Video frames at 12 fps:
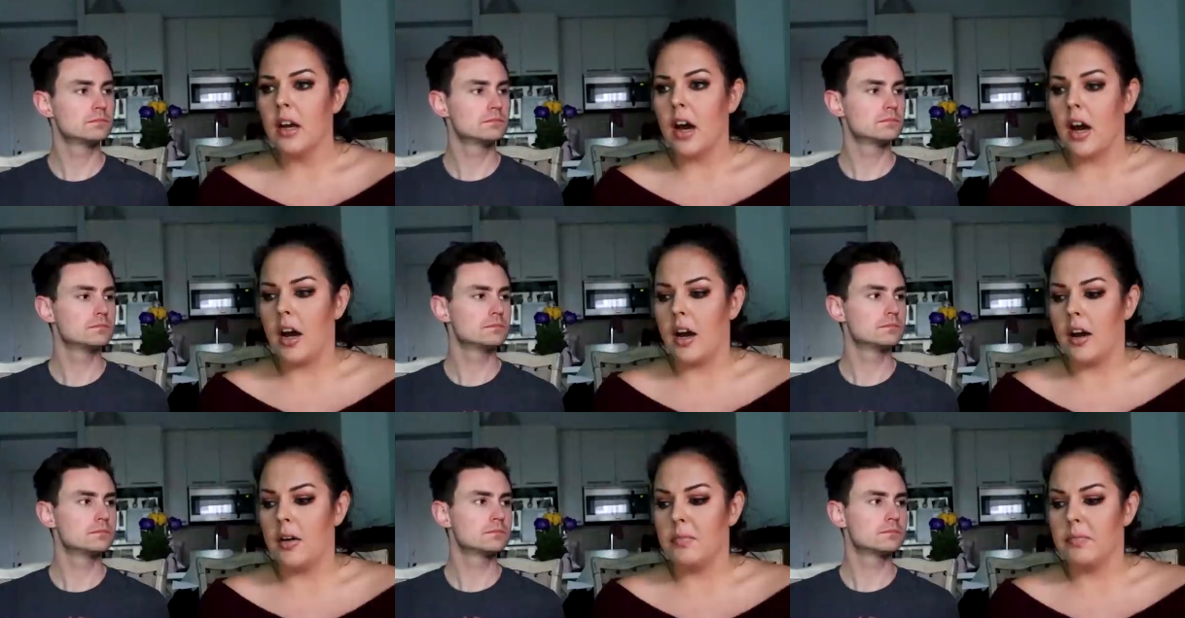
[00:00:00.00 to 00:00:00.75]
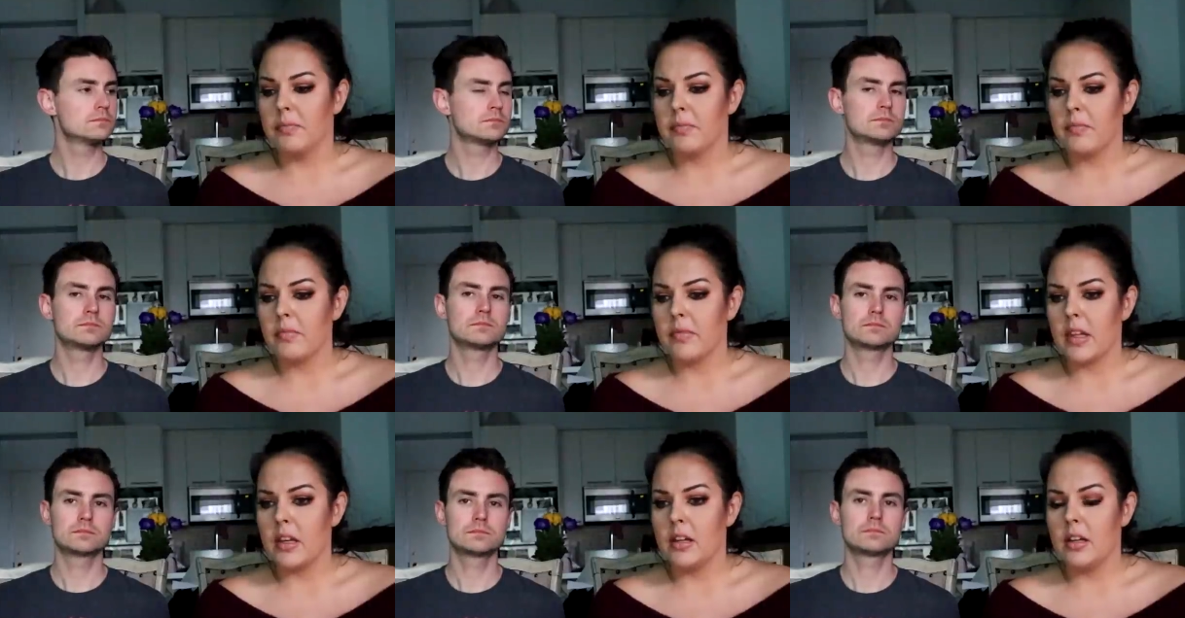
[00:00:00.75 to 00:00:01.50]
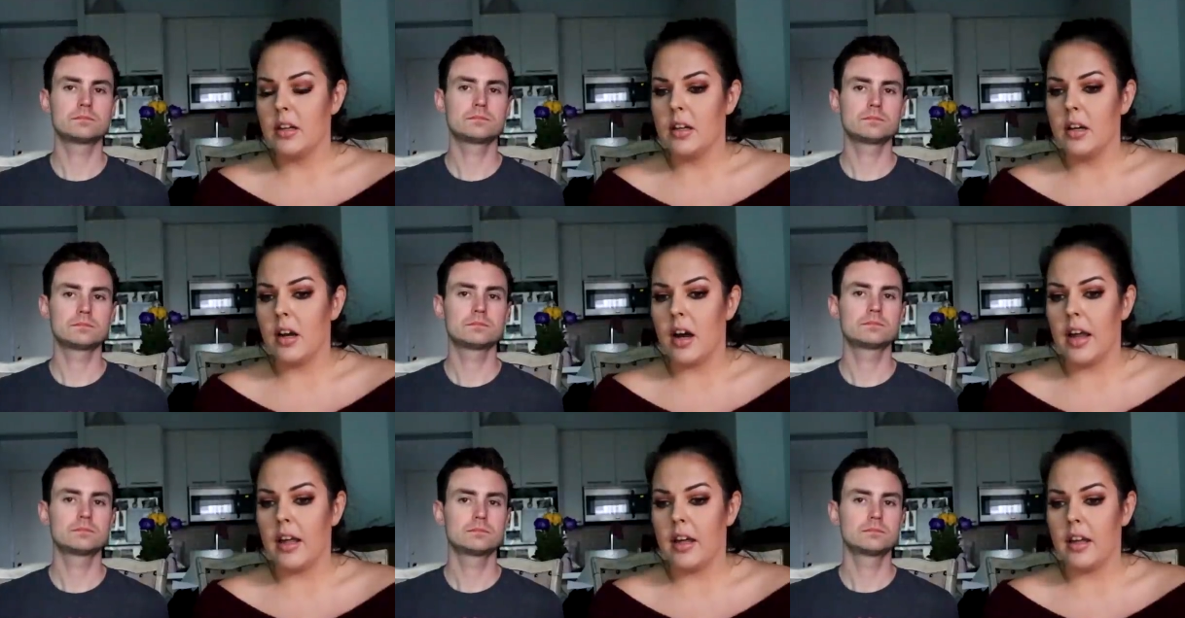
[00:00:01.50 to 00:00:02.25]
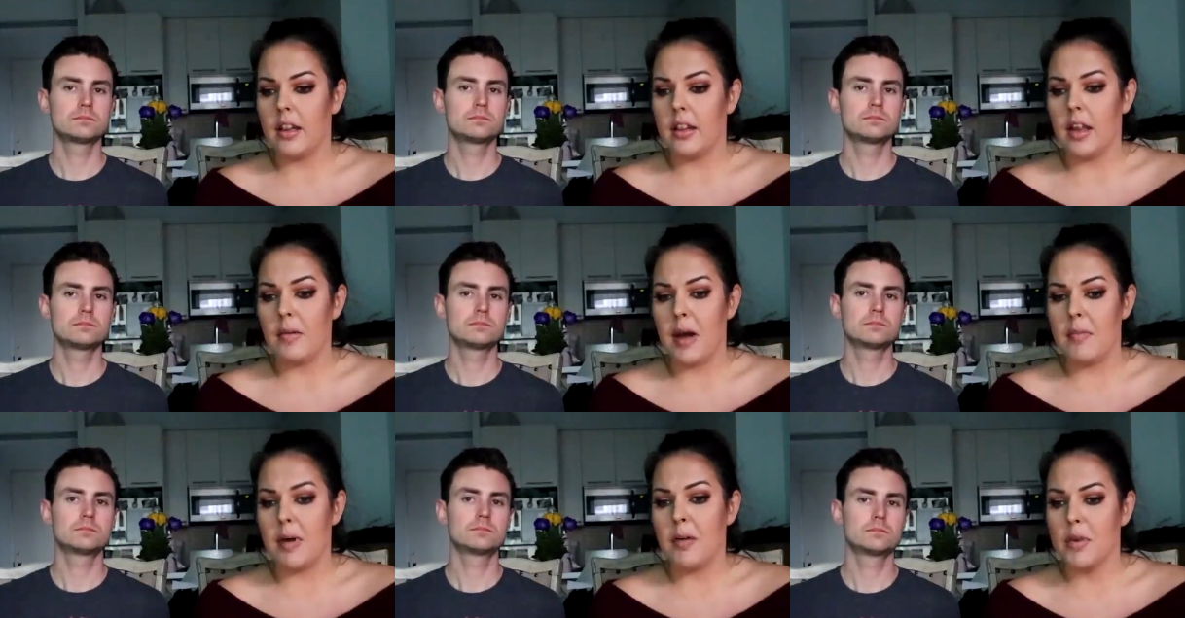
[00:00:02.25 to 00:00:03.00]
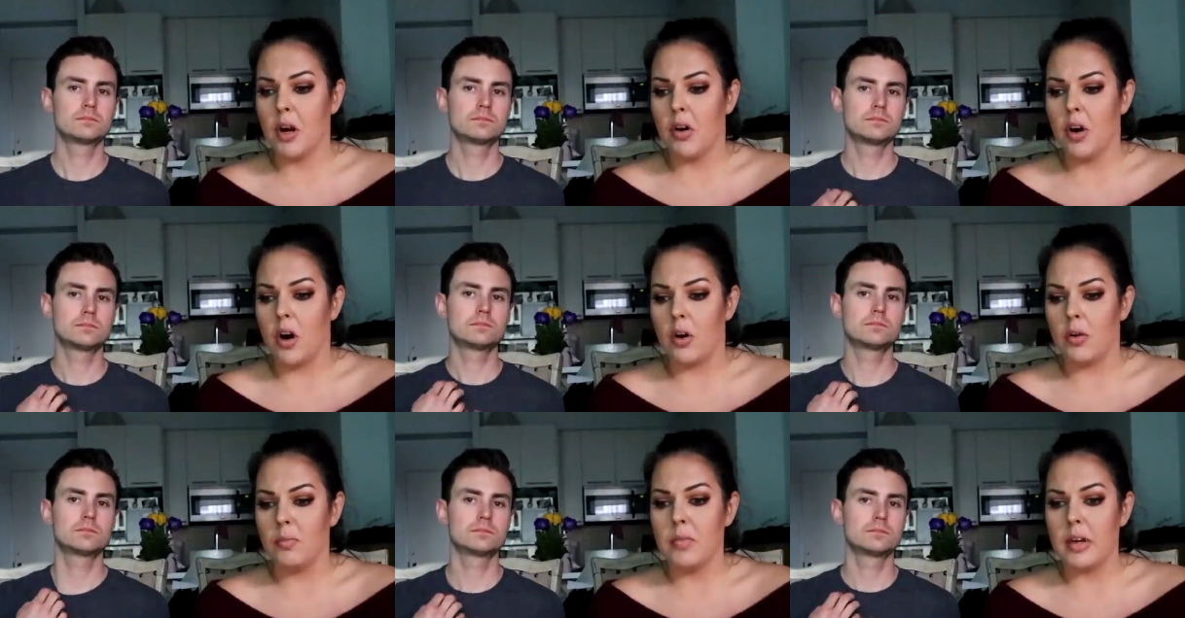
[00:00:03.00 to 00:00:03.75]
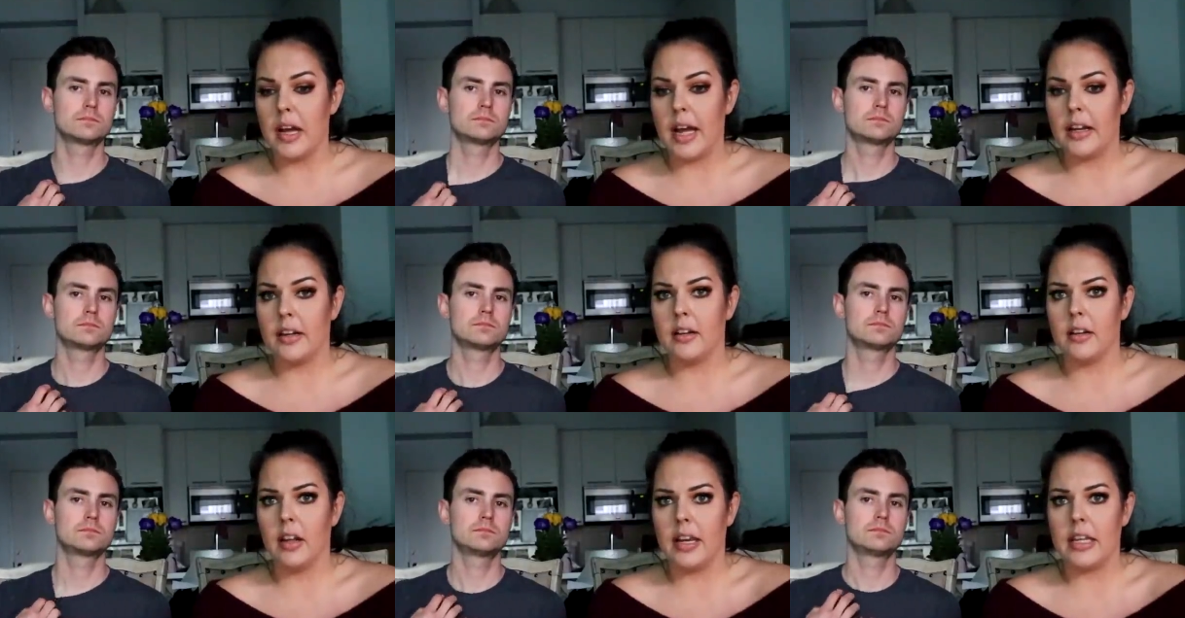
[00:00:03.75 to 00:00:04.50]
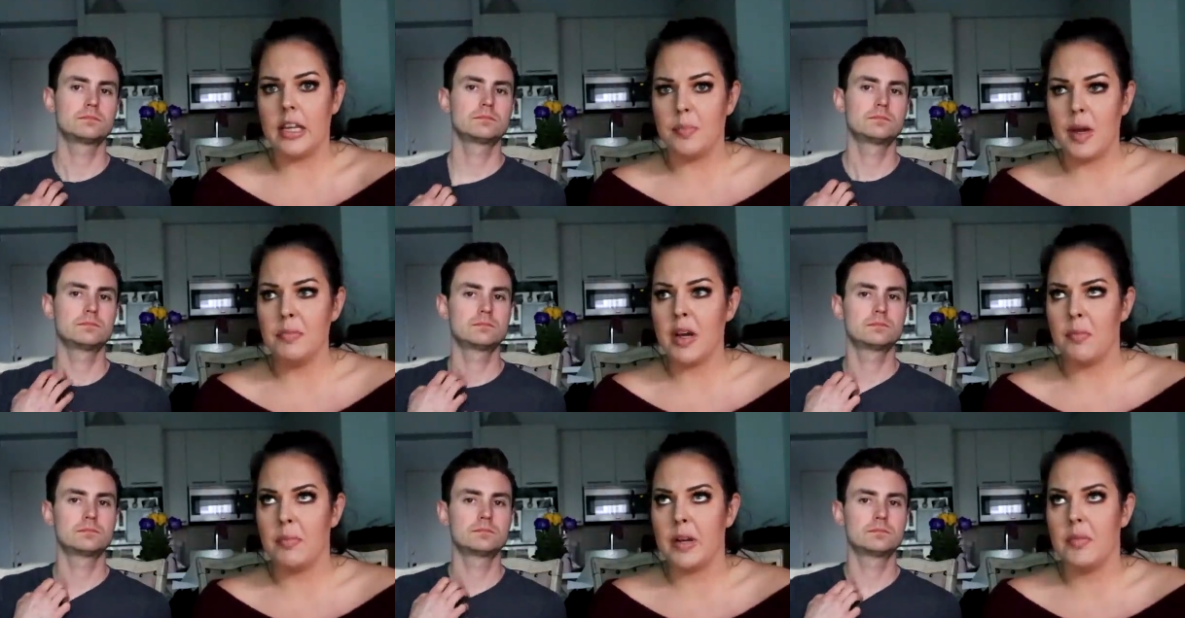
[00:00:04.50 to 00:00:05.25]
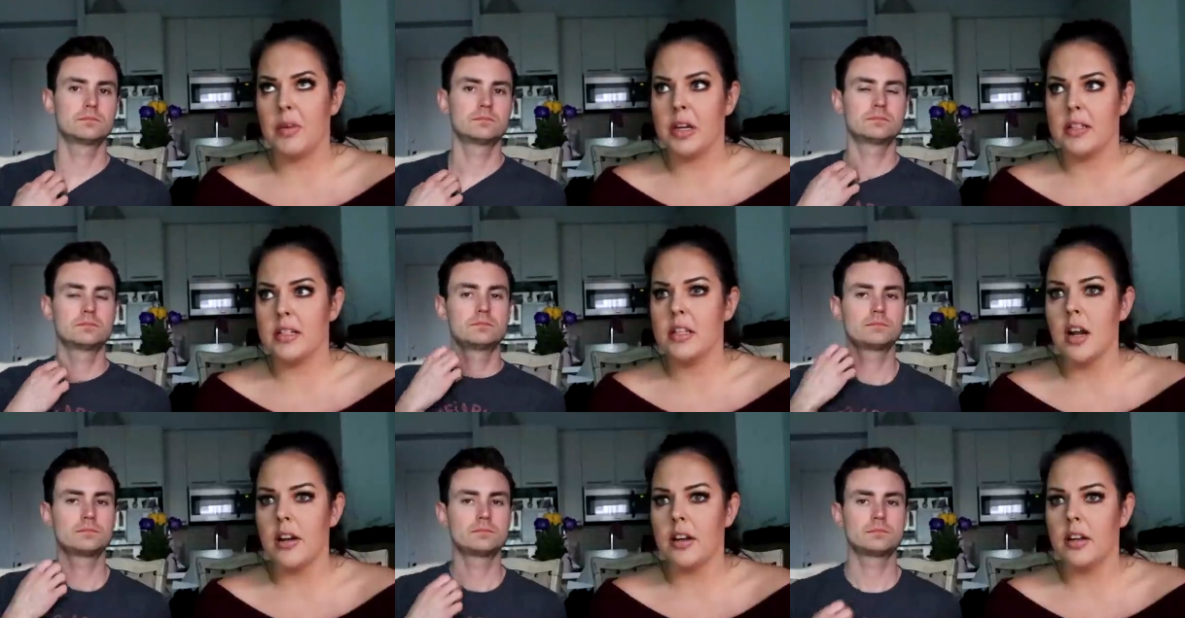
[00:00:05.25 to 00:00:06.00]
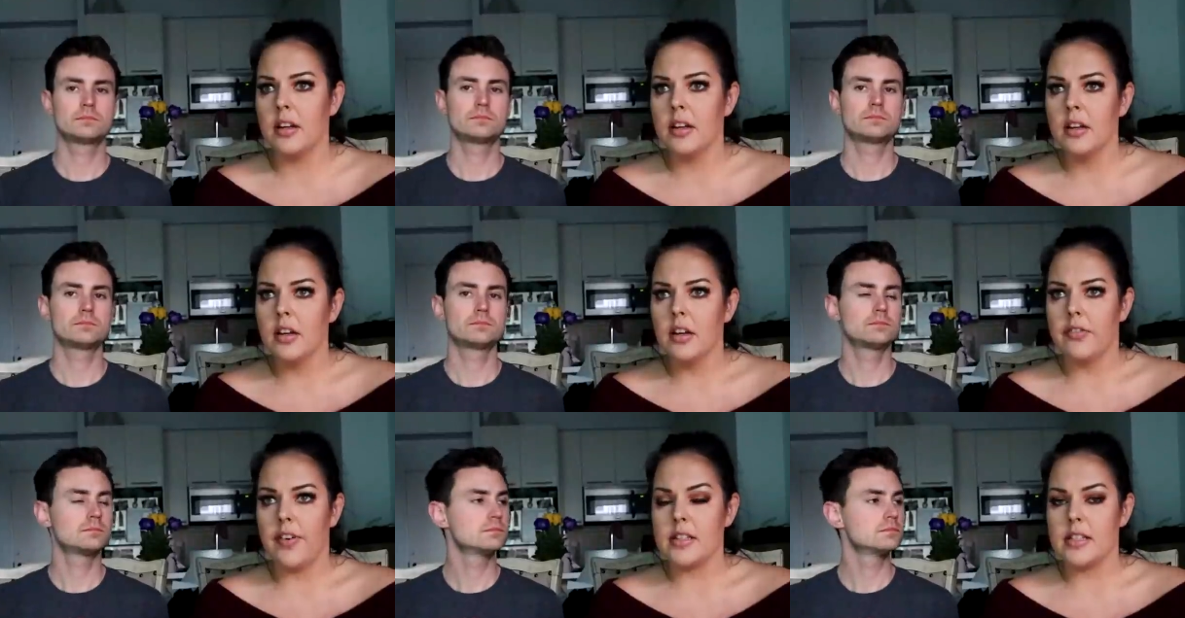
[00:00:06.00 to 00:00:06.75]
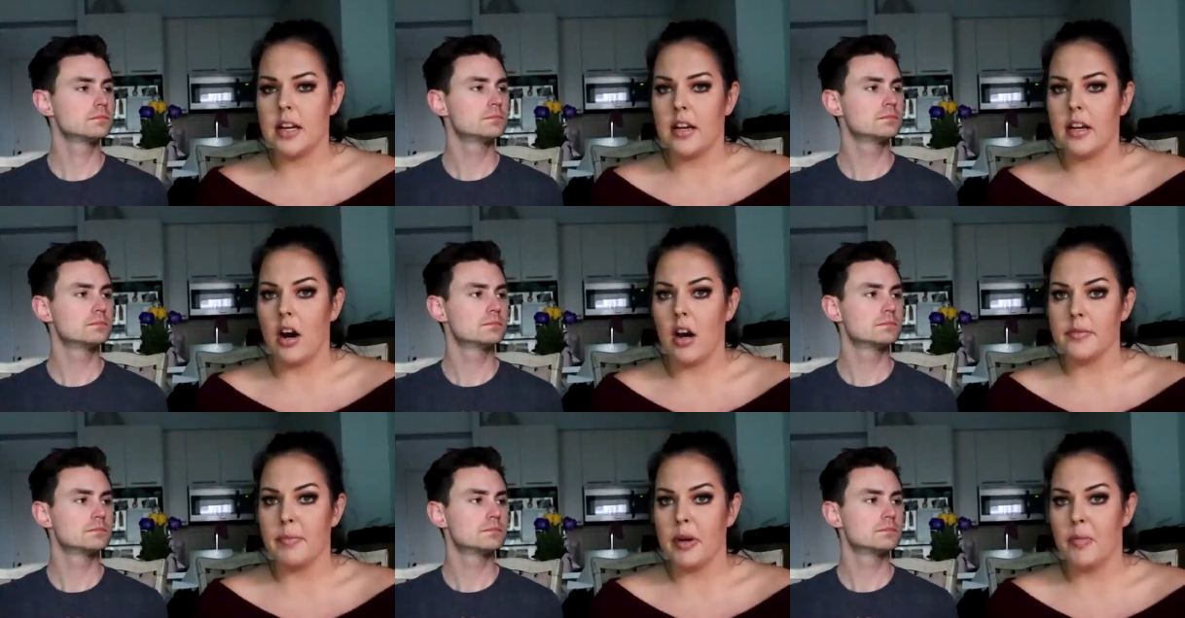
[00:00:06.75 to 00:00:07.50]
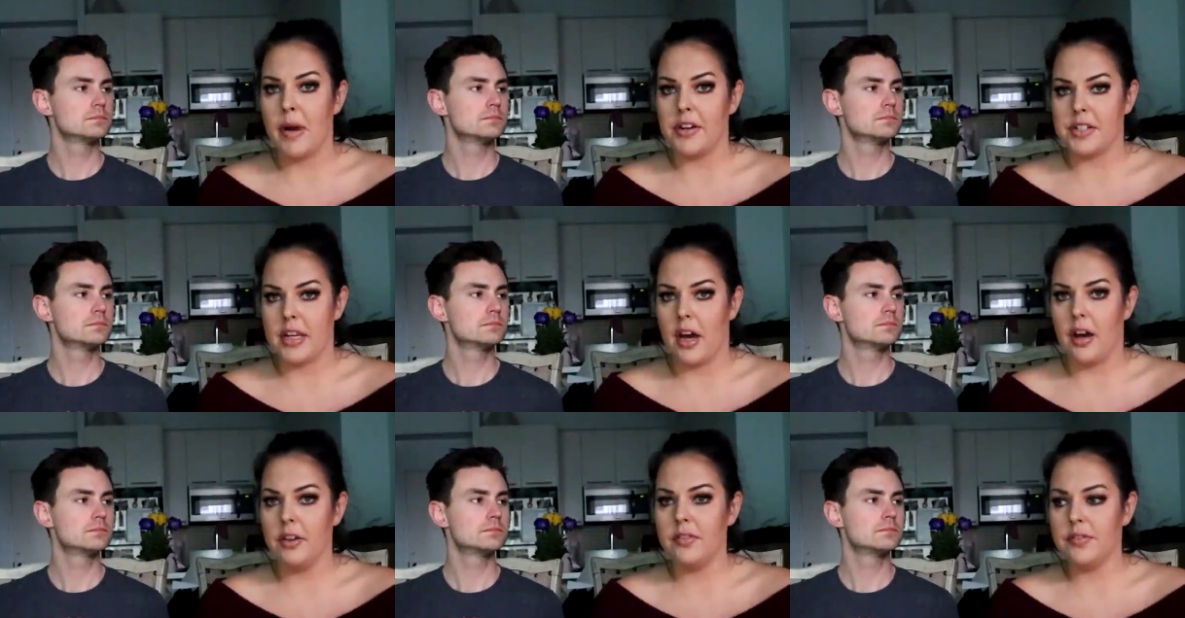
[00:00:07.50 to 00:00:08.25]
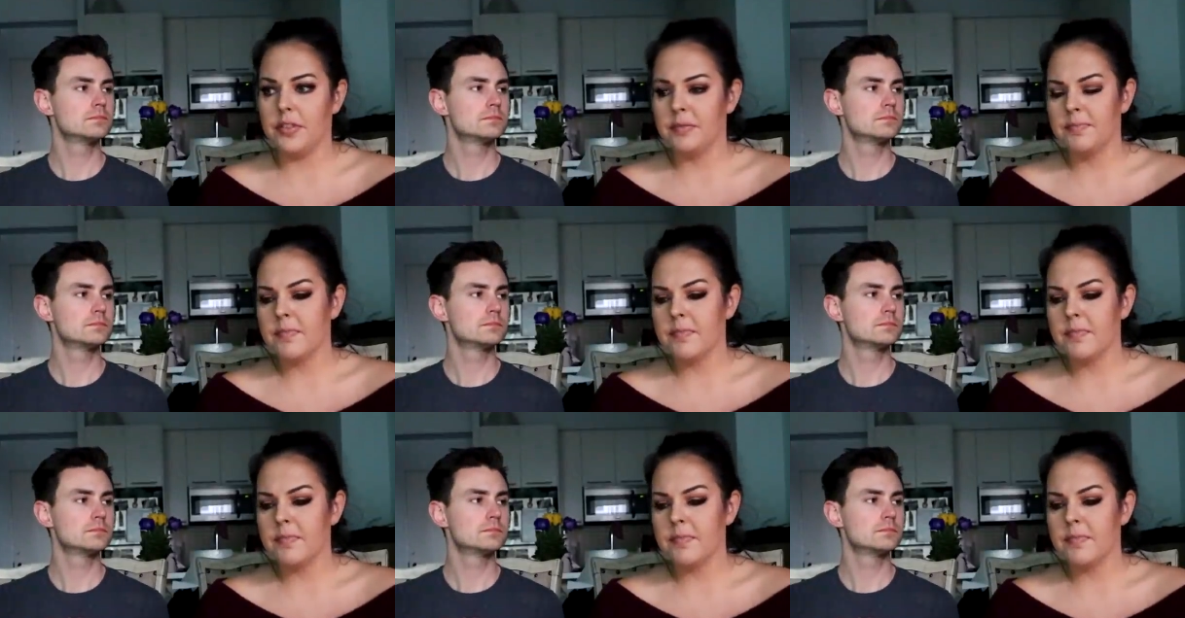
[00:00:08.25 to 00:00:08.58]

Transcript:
Speaker 1: Um, I let my mom go home and like keep him company because it's not fun sitting in a hospital by yourself.